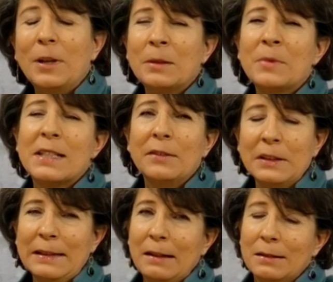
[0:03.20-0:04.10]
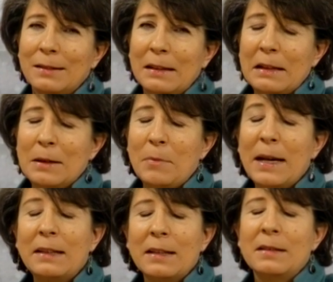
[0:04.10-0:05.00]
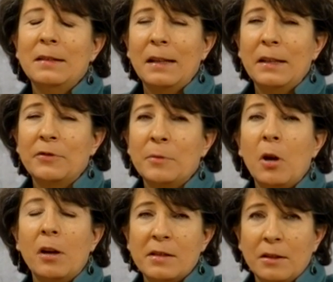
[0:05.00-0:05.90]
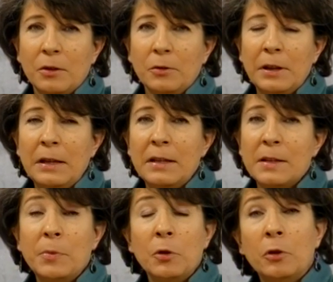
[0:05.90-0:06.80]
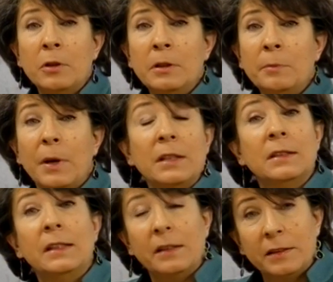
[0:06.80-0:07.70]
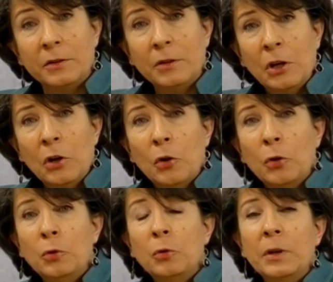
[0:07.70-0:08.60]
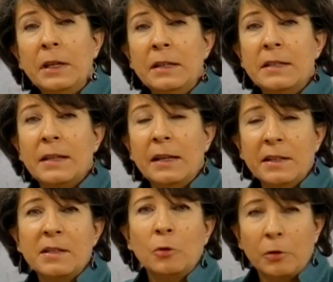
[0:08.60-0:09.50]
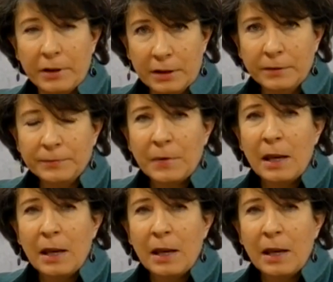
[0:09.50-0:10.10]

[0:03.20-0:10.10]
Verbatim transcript: Welcome to CivilNet. My guest today from Oslo is Bjorn Bandlien, who is a historian